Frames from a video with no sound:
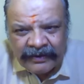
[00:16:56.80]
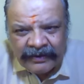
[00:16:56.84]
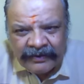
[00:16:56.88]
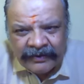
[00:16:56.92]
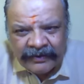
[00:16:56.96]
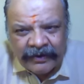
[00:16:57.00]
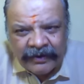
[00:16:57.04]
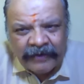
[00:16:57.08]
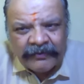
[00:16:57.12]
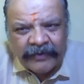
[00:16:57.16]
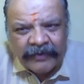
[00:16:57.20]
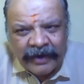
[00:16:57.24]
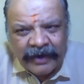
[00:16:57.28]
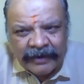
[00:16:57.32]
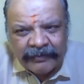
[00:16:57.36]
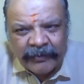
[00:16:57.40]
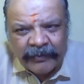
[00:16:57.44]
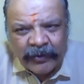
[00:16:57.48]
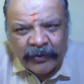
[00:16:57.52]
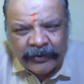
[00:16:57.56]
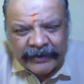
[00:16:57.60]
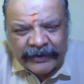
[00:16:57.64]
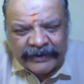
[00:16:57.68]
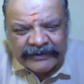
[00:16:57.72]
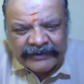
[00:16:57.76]
You have to
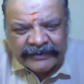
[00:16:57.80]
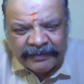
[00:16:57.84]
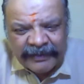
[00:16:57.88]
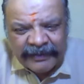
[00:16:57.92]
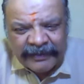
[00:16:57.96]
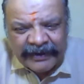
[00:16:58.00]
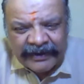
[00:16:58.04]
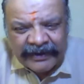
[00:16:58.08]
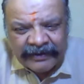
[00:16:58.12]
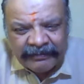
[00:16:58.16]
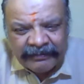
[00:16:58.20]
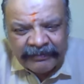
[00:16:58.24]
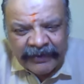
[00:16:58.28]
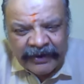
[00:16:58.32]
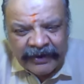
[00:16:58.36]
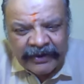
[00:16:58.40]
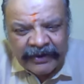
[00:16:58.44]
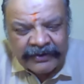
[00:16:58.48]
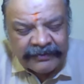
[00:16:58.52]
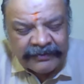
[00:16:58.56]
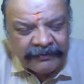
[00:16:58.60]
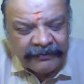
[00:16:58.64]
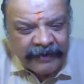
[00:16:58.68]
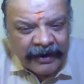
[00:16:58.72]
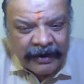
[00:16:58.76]
unmute and speak
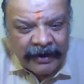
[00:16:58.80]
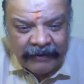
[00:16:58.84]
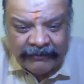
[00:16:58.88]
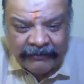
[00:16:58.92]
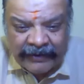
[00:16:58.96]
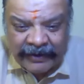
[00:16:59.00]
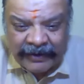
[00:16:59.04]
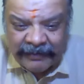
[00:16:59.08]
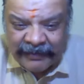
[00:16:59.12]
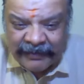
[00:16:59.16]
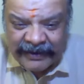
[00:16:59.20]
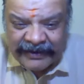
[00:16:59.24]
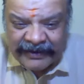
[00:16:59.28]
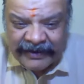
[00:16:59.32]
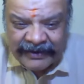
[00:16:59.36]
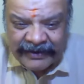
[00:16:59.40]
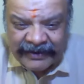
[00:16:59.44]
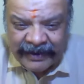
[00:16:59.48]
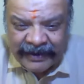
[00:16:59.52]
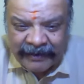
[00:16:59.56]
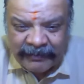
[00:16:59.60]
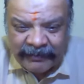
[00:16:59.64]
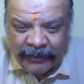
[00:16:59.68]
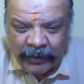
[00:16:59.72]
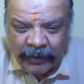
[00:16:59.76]
because we have a limited
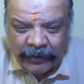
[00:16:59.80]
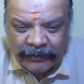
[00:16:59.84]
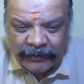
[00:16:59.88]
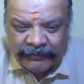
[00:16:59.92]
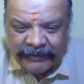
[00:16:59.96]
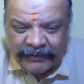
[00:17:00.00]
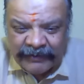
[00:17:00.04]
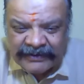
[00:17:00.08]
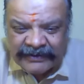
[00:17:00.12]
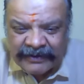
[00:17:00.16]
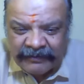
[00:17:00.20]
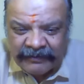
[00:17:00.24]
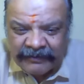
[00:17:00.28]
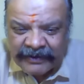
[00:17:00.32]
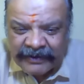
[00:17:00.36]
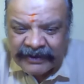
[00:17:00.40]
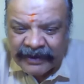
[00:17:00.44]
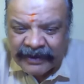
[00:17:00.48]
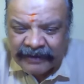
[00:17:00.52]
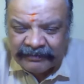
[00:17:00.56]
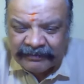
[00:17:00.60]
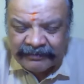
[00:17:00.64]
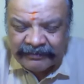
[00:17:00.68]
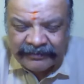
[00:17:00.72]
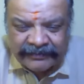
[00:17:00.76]
time. Don't waste our
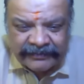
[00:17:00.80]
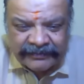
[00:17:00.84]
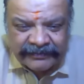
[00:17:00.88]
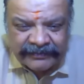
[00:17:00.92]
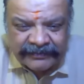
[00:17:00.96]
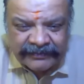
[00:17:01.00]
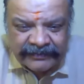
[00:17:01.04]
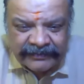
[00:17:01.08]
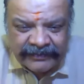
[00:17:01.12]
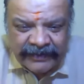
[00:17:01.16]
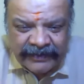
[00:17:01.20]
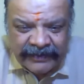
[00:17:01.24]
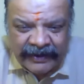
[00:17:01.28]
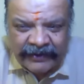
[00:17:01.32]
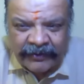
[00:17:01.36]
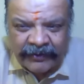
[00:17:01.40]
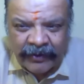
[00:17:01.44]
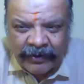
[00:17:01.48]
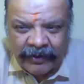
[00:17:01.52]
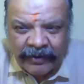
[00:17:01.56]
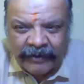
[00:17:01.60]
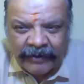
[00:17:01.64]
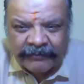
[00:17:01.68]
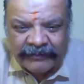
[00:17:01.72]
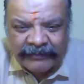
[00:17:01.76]
time. And you are
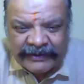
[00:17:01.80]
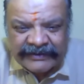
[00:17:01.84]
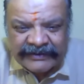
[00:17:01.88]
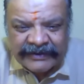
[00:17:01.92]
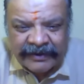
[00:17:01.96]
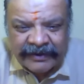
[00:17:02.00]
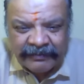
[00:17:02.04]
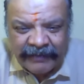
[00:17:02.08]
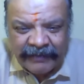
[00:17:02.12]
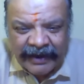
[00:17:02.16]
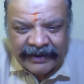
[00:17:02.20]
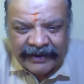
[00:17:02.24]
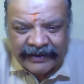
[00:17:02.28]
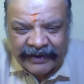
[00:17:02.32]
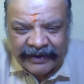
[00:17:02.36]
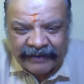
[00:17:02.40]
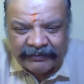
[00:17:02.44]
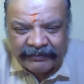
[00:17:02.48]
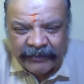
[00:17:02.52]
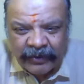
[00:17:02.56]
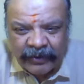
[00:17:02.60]
not wasting my time.